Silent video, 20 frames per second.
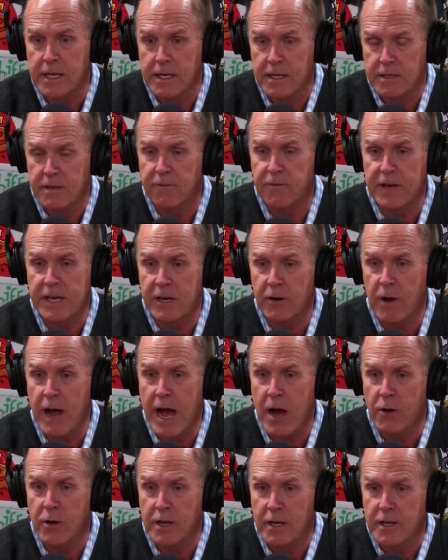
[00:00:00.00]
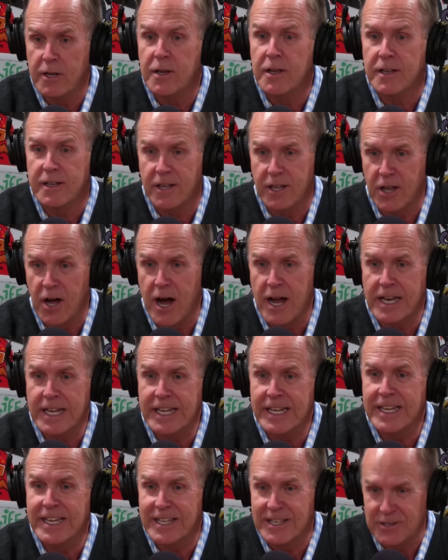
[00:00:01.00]
to figure out,
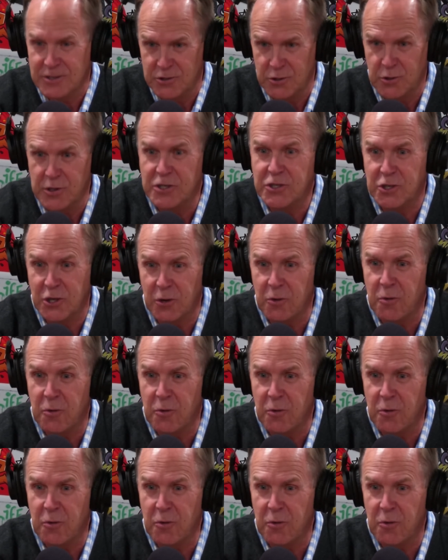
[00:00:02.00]
Kalani, do it your